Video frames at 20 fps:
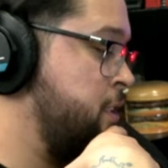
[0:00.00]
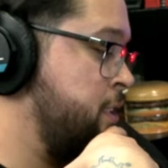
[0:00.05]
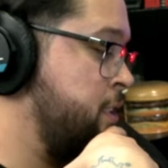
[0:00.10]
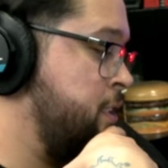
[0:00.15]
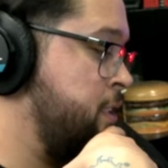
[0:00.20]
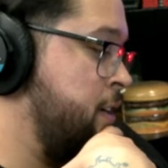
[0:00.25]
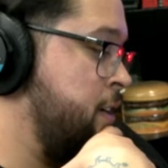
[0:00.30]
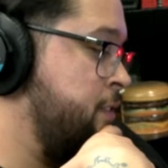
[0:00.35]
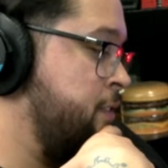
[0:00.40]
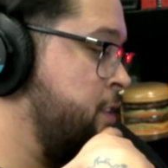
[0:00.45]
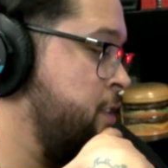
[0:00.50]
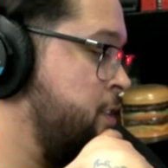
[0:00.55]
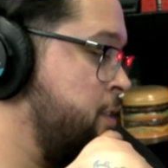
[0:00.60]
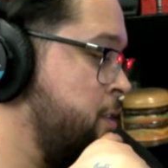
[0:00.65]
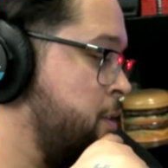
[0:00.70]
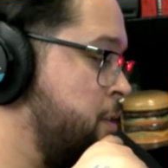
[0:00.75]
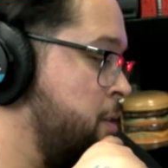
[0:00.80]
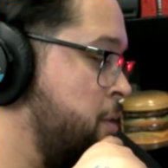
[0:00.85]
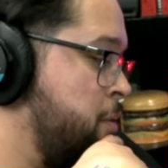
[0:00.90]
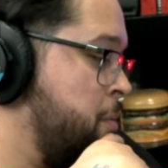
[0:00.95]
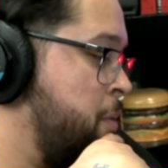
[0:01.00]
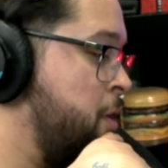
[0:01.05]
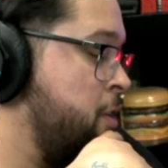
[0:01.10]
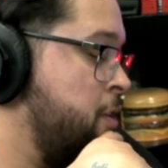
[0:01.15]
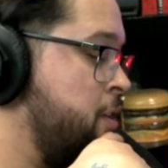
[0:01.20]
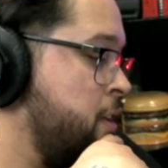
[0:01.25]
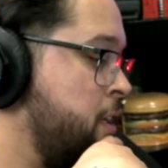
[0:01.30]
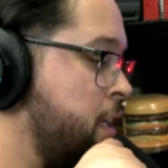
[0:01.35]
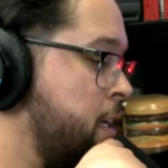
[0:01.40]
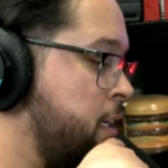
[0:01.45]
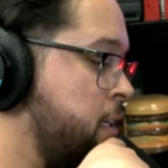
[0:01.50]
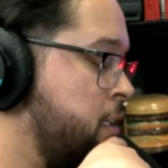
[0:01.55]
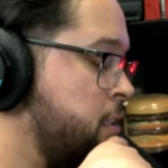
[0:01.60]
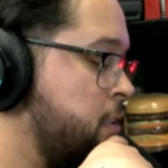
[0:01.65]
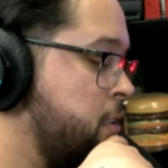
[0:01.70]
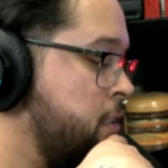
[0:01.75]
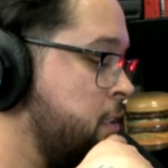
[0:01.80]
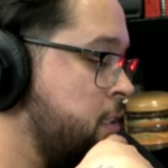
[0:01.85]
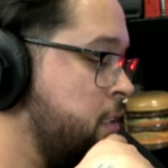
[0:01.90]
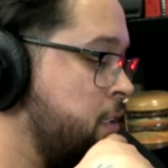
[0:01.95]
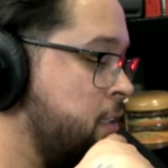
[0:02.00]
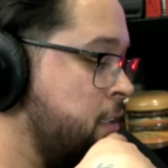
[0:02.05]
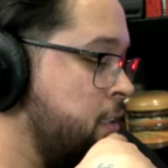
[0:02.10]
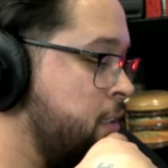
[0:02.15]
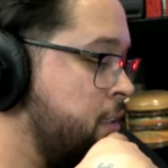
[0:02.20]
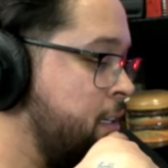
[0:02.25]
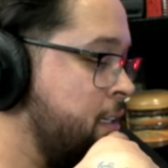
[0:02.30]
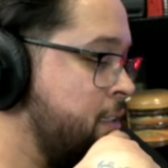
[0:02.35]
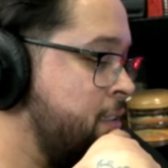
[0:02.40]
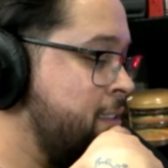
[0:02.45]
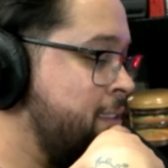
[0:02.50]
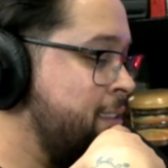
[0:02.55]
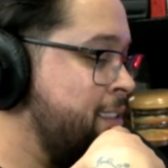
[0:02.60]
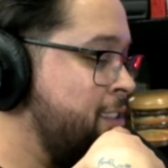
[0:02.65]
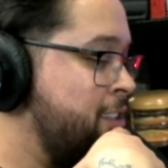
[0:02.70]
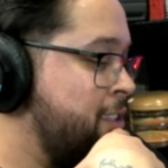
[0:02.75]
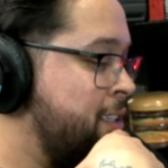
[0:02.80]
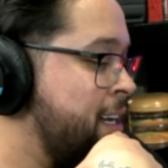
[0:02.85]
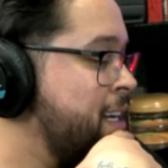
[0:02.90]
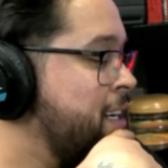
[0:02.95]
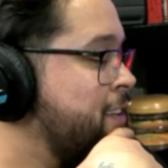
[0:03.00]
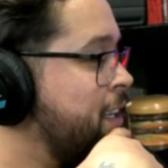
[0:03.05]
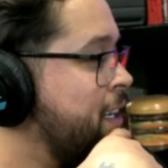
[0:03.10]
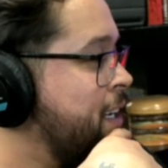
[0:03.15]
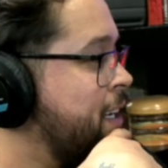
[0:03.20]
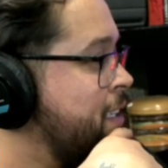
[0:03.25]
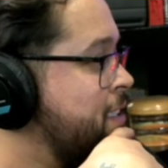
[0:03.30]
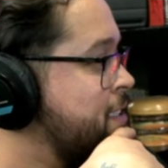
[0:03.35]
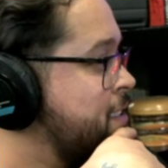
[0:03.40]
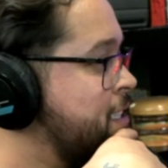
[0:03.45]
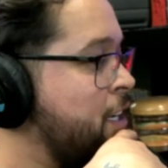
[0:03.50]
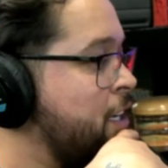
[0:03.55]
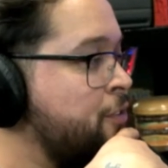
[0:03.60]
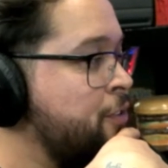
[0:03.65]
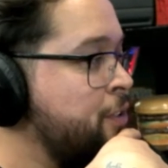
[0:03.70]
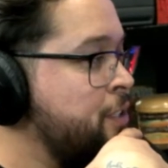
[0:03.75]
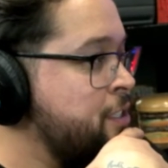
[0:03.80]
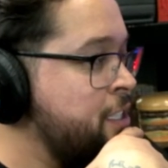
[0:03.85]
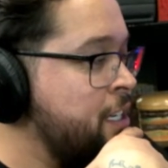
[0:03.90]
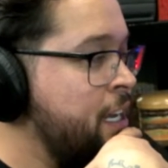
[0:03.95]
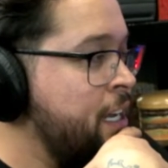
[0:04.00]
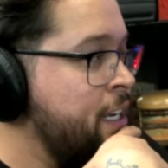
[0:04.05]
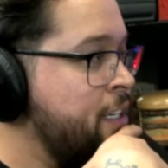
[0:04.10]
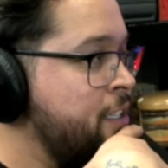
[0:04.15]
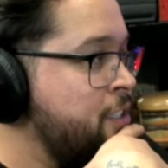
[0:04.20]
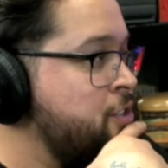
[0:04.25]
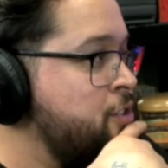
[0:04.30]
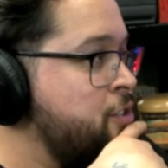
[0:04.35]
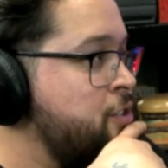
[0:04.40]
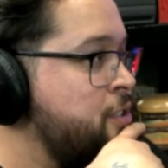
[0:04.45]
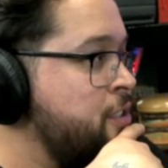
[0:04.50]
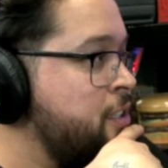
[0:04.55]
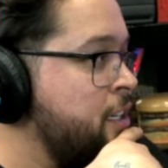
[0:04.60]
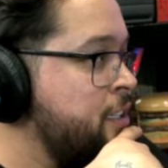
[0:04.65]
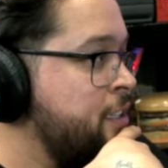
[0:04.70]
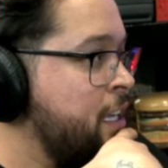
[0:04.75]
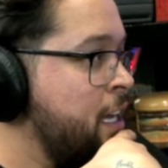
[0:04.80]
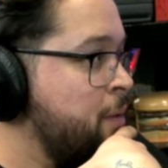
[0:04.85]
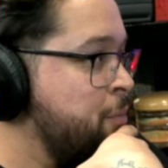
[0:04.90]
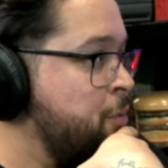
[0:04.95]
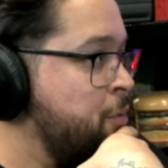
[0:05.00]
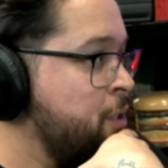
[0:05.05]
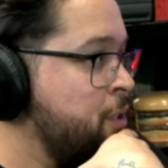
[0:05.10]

Kevin or Mara, like you're kind of like at a selfish age at that point,